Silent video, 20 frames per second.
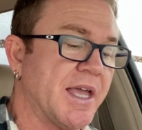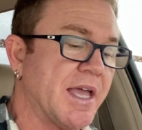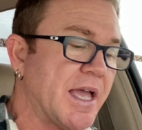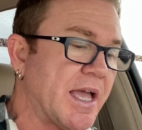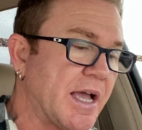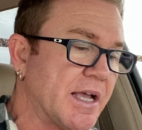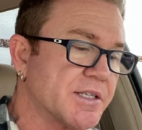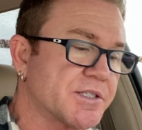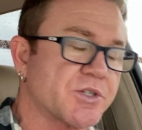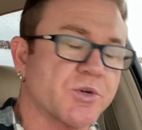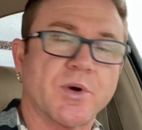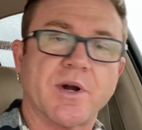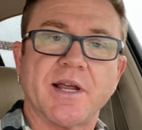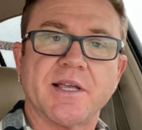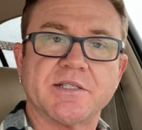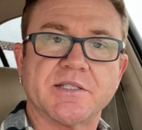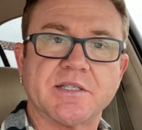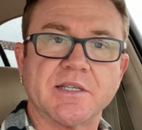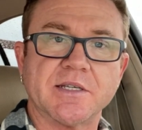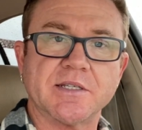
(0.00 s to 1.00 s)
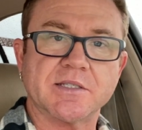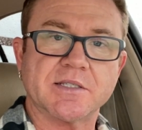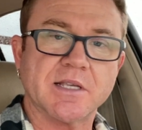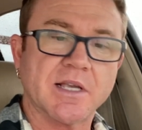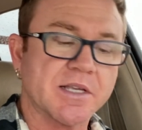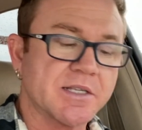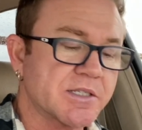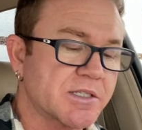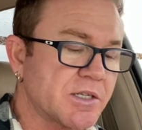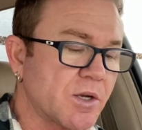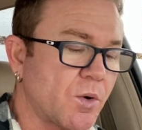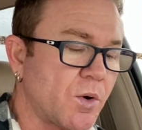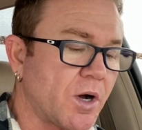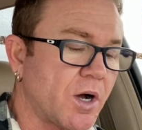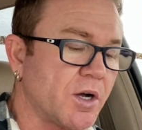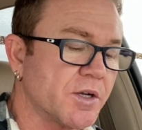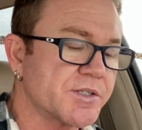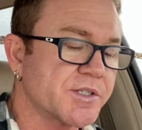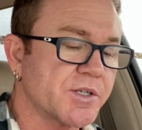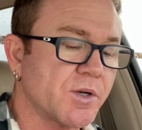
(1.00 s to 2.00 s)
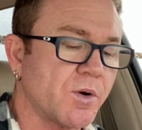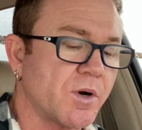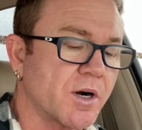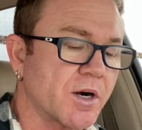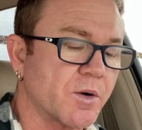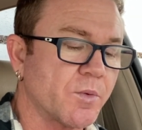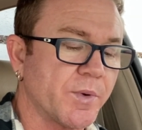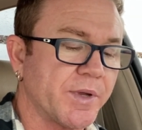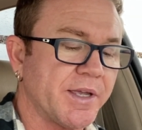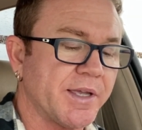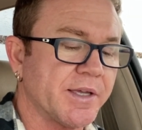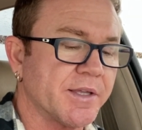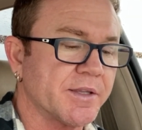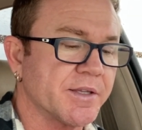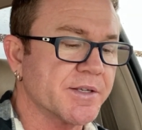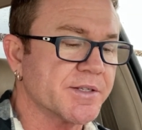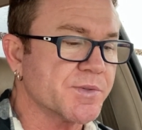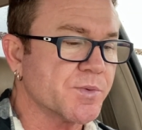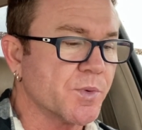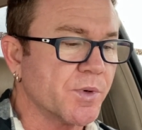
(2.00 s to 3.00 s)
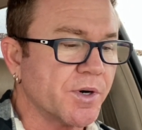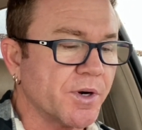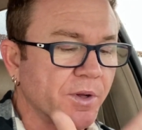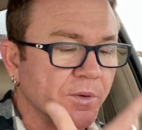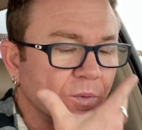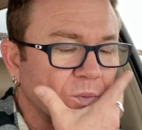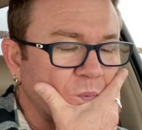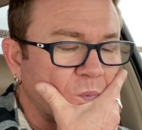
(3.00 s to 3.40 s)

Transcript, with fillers: As Christ is, so also are we in this world.